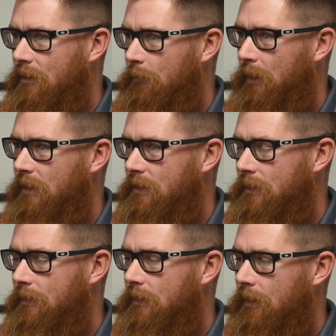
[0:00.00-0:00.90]
on the
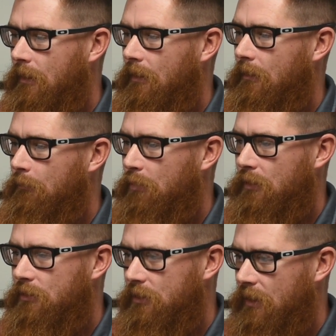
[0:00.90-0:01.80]
bases.
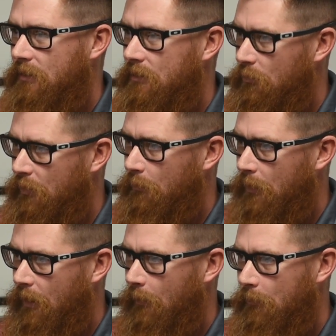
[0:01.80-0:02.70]
Plus, she has a little bit of
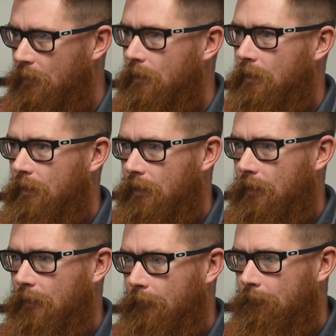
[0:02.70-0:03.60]
pop.
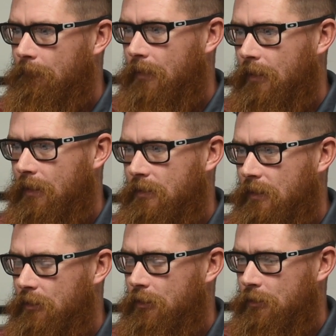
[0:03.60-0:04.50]
And like I
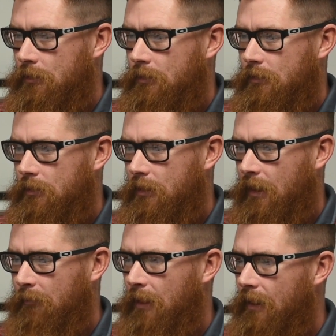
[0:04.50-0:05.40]
said, she
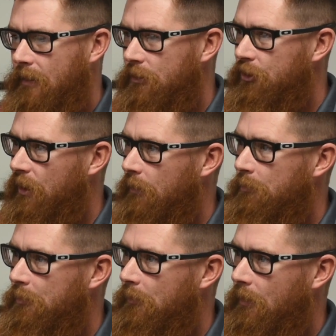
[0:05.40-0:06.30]
came back in shape,
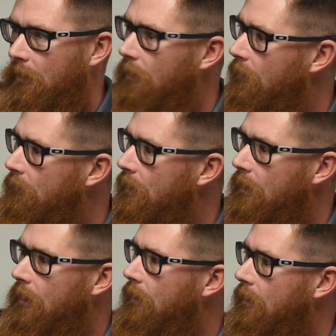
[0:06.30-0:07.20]

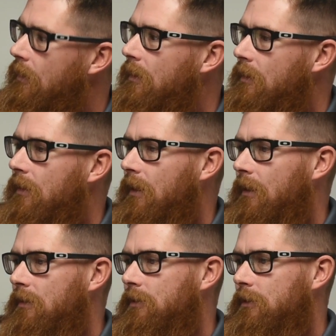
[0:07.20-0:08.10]
and
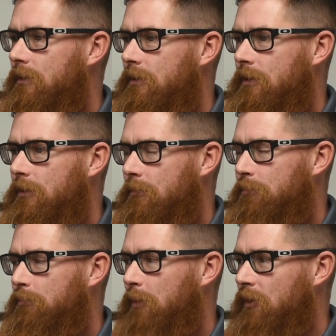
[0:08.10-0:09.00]
she's
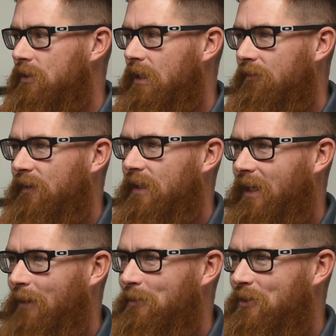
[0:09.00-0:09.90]
putting herself in the
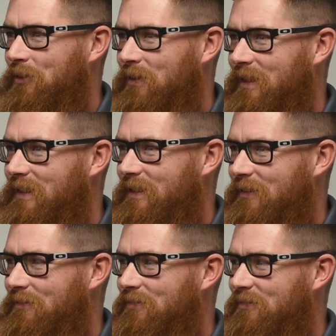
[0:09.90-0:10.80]
opportunities
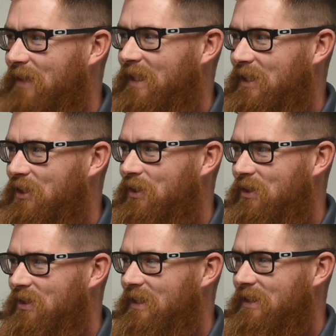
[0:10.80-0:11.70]
of making
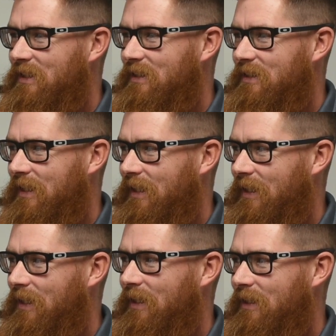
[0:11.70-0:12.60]
sure that
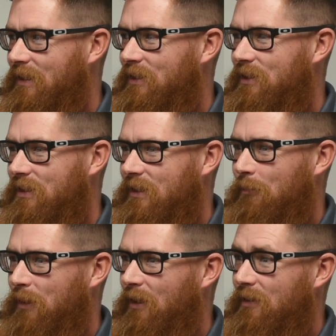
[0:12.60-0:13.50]
she's going
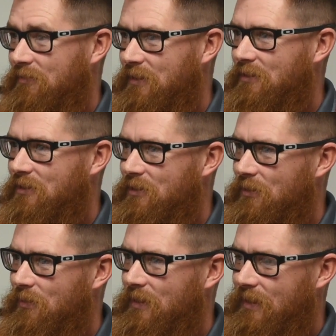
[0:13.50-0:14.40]
to be on the field.
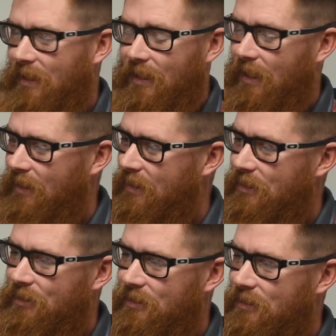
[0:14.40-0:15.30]
So I
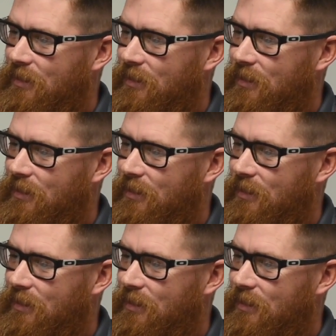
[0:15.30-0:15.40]
think she's